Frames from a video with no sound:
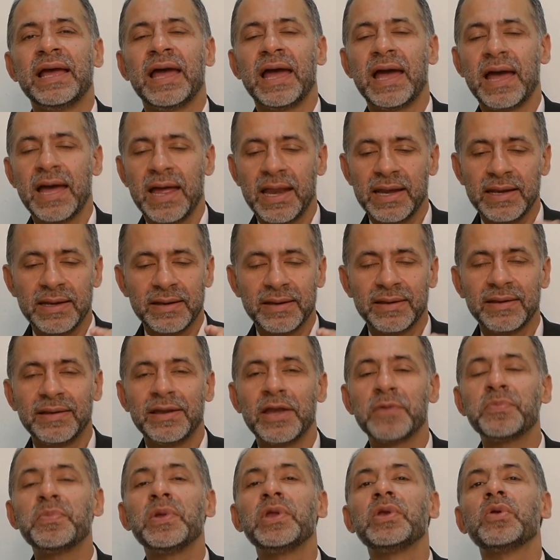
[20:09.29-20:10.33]
and
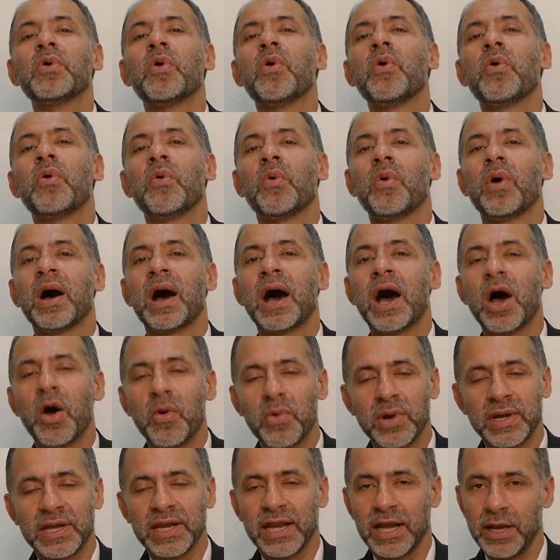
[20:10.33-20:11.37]
let me know
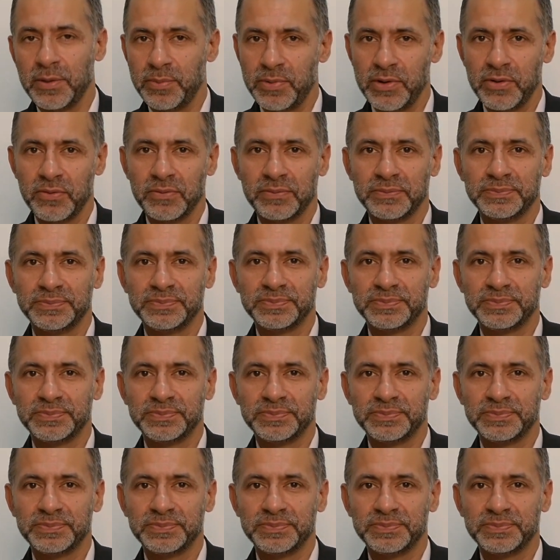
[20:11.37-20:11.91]
how it helped you.